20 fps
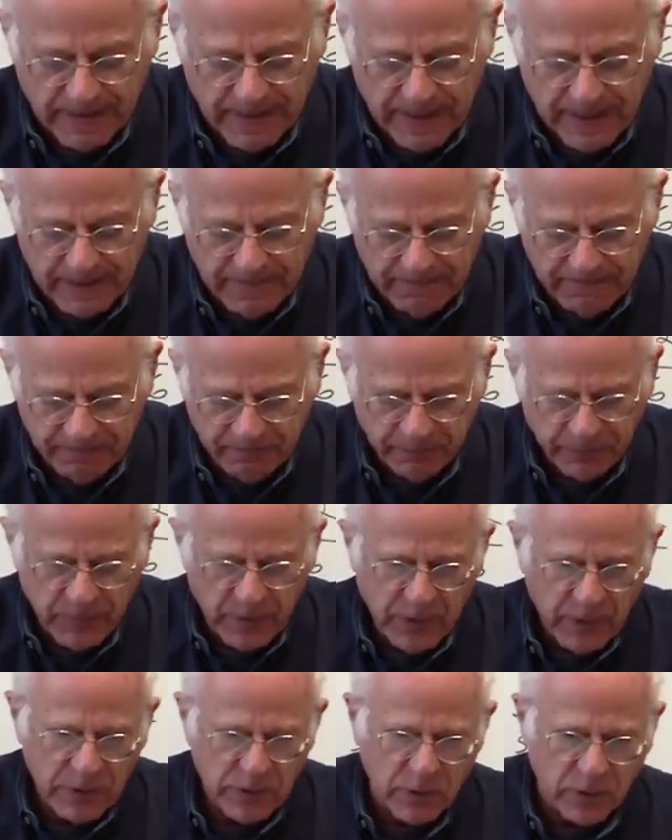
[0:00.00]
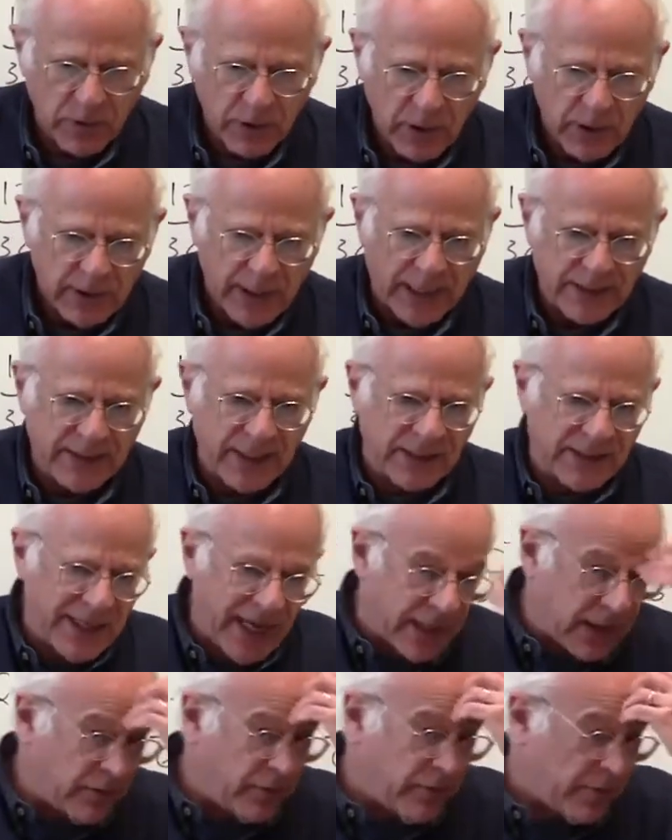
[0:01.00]
Okay? So that's the
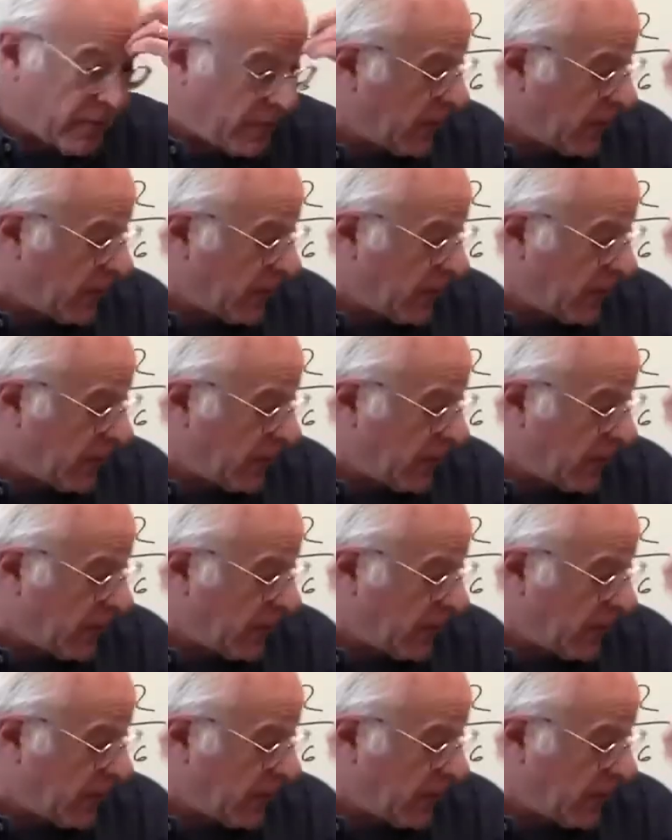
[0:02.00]
second